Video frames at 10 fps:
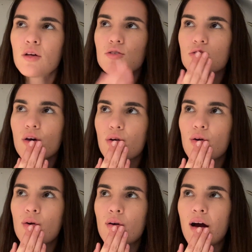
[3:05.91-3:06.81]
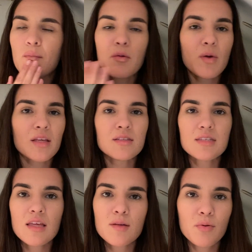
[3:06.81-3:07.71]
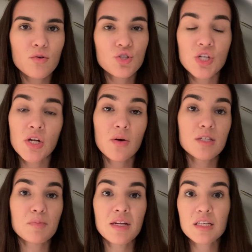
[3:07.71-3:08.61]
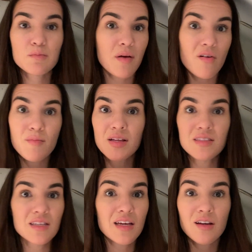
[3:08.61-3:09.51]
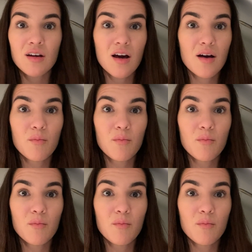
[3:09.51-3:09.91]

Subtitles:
So, I mean, we can see that Pochettino has been experimenting